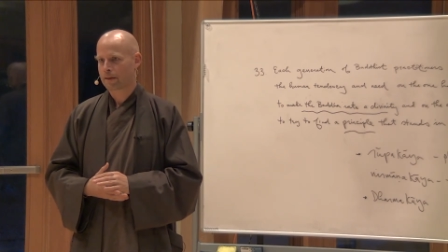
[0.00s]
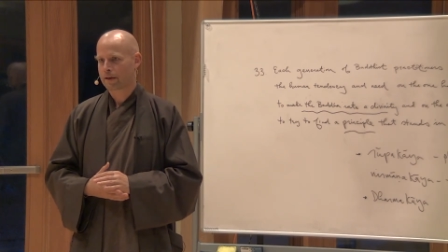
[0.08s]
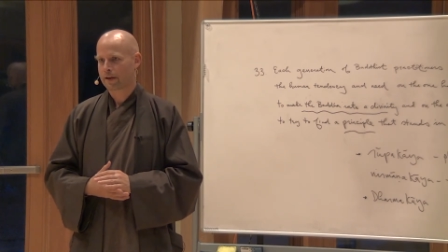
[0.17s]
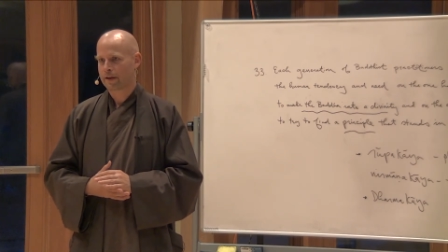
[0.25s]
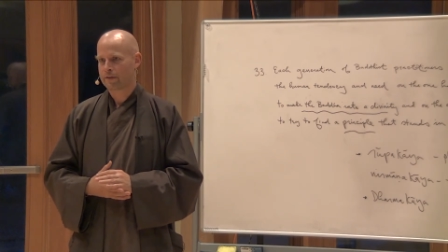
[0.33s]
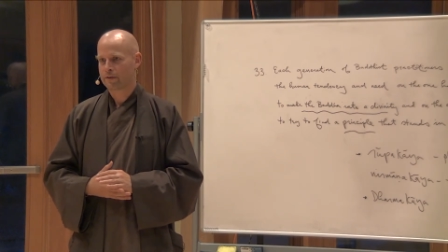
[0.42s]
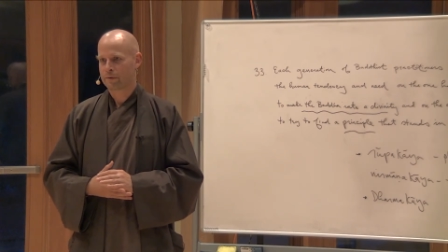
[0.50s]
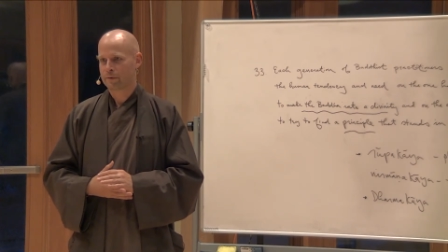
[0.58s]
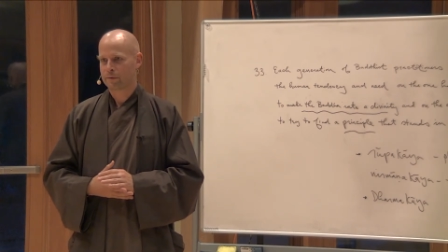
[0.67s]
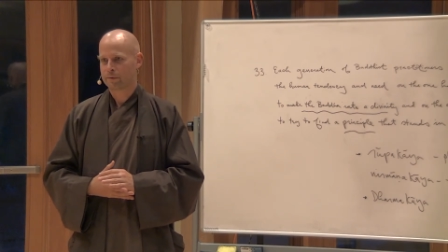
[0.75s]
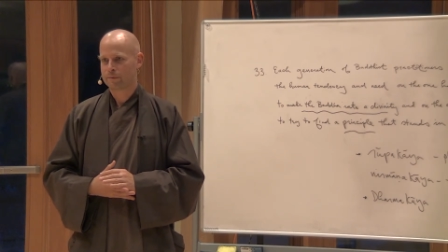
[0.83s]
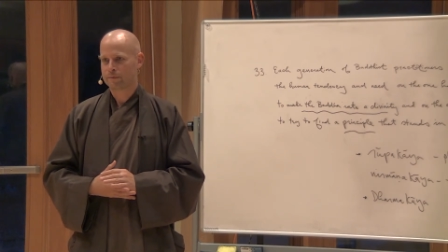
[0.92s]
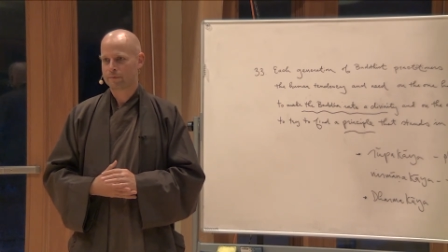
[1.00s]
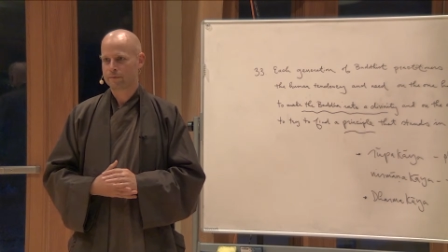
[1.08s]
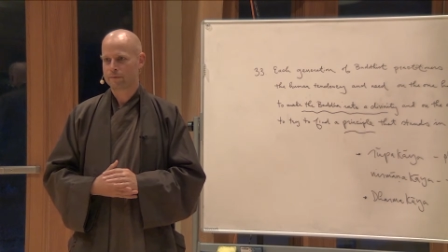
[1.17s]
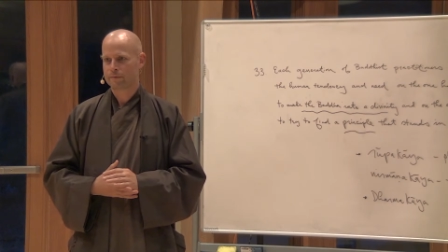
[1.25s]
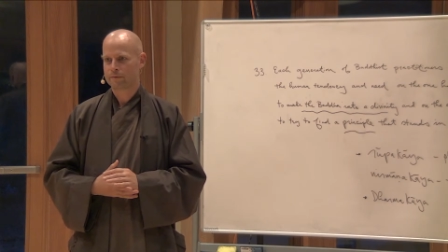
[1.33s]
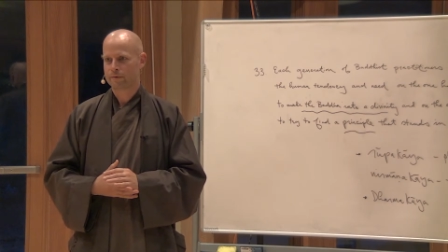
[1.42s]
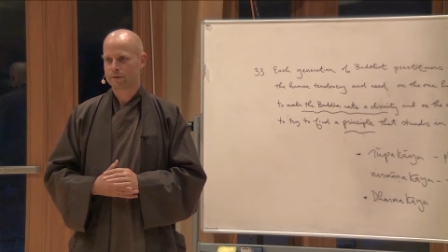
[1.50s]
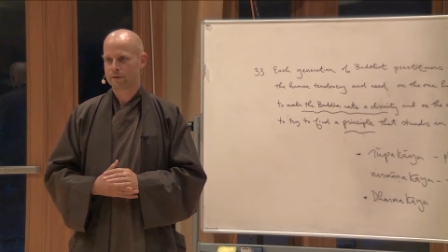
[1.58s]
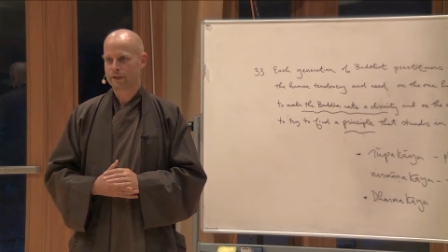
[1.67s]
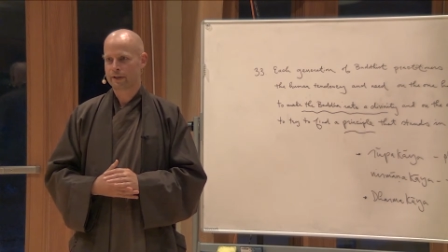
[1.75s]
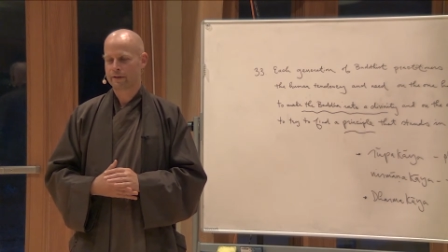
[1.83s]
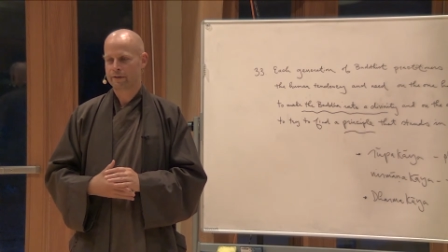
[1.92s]
And so
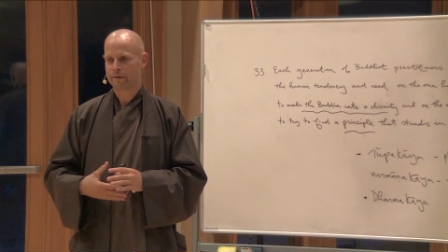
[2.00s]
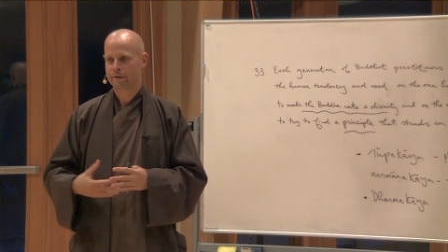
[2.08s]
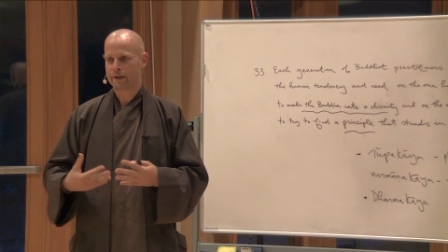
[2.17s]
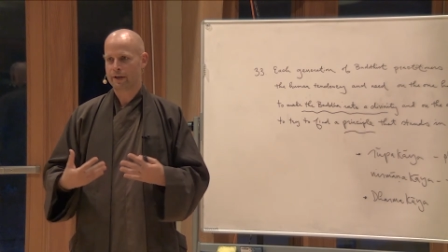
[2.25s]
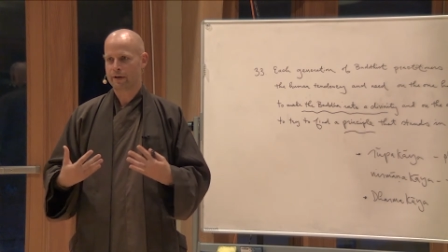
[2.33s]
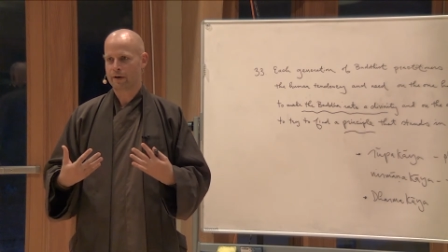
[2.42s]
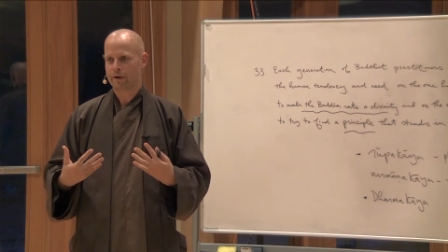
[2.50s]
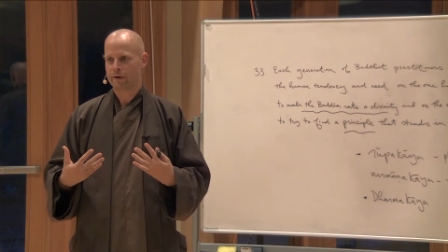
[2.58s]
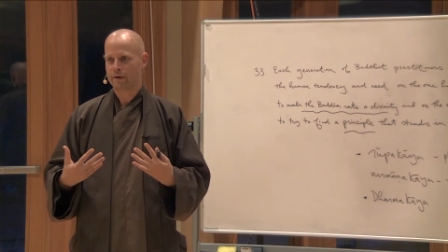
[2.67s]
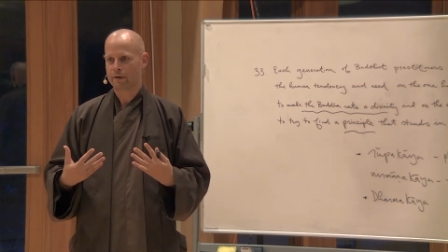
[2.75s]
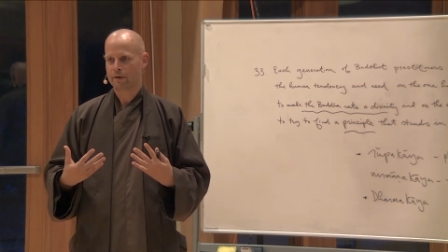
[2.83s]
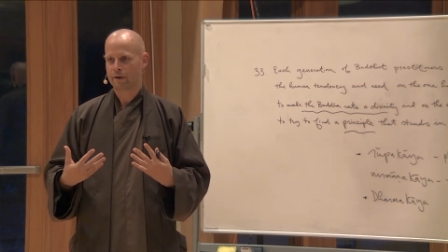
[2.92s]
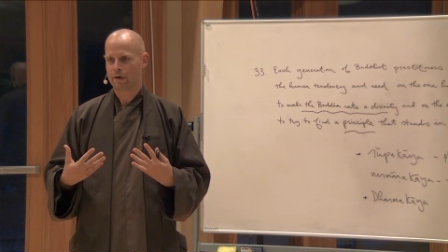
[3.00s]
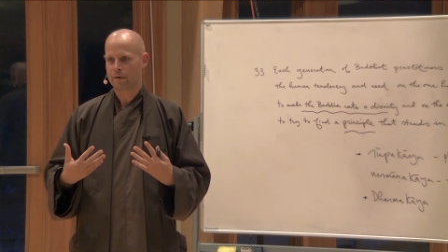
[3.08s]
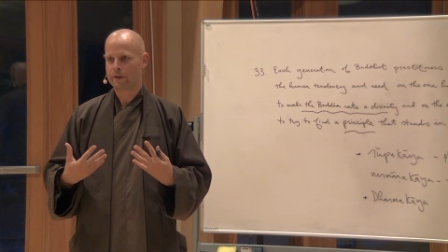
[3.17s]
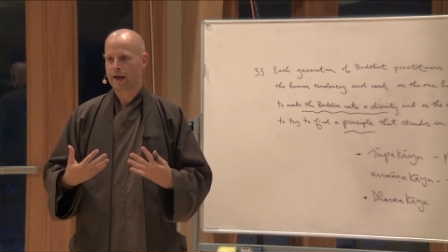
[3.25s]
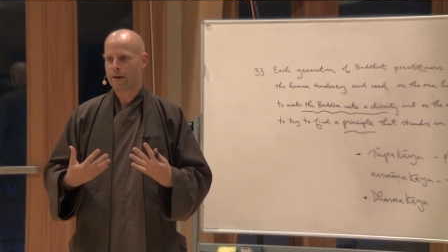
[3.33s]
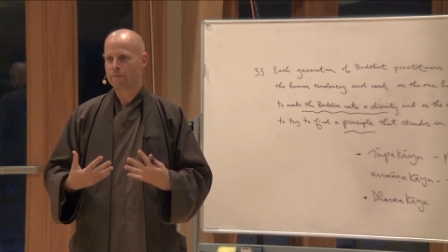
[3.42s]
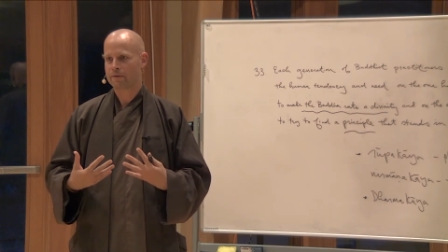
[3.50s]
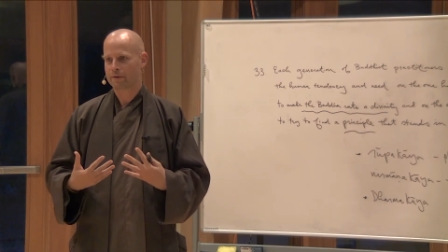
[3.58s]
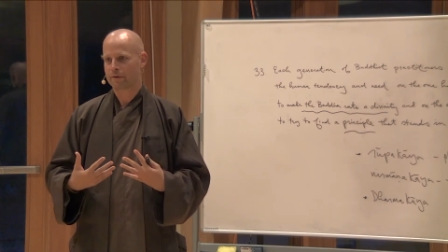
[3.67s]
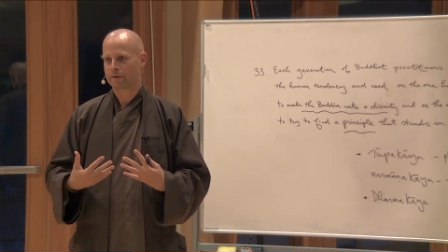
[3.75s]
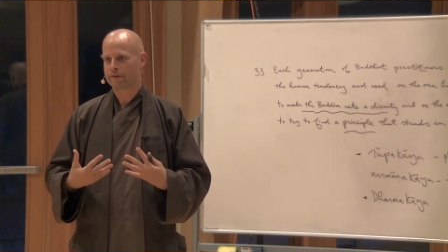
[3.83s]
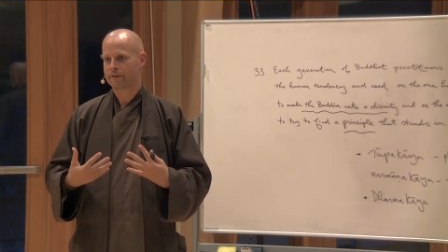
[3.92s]
it is only in our only
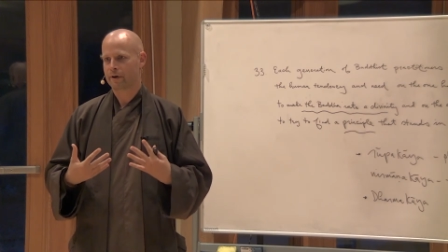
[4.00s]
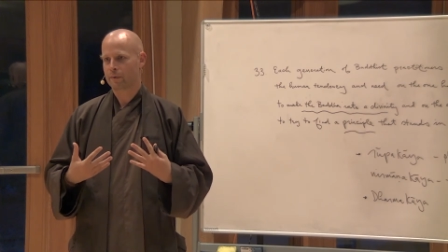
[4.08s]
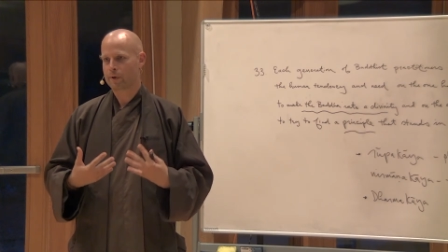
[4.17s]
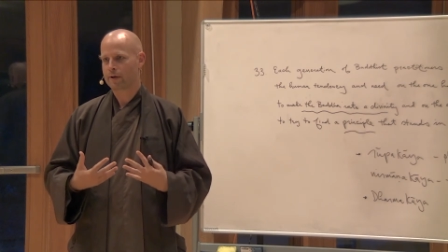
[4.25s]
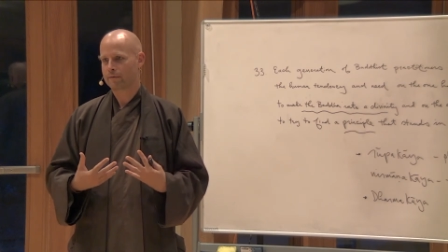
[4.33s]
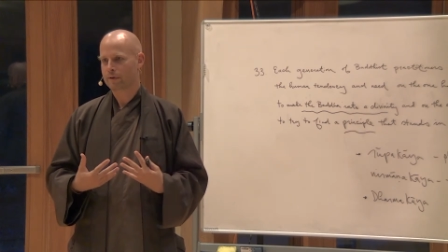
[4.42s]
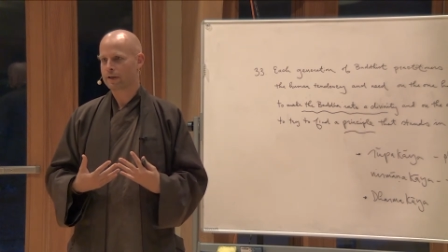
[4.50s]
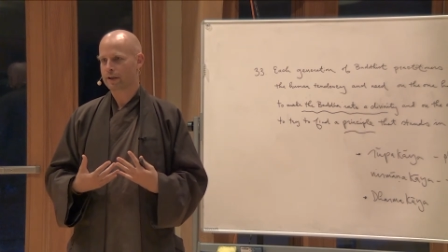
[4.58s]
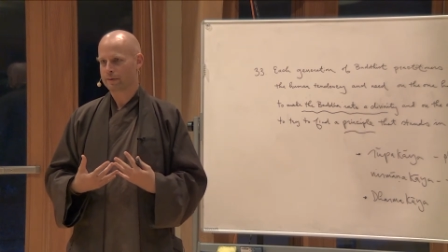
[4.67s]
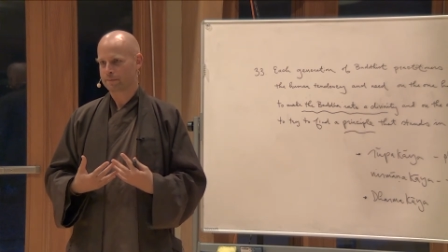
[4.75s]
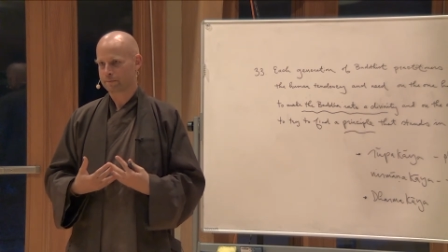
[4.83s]
obstacle is in our way of looking.